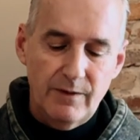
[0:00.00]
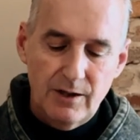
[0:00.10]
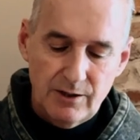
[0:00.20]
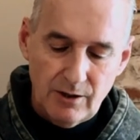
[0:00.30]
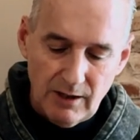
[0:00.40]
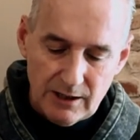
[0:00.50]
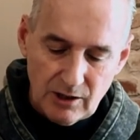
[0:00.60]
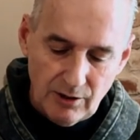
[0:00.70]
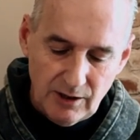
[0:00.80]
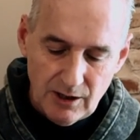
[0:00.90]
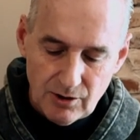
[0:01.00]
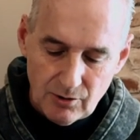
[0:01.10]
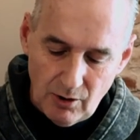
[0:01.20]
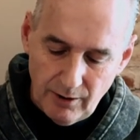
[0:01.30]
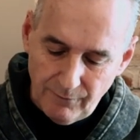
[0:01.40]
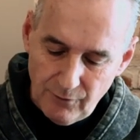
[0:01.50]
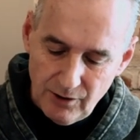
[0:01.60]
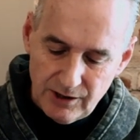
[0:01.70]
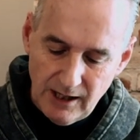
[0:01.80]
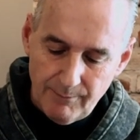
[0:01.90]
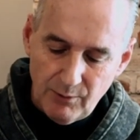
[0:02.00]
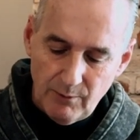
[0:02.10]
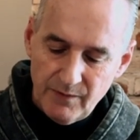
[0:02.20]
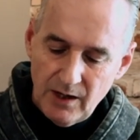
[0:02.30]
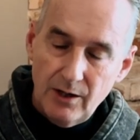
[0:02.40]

So let's look at this drawing. For example,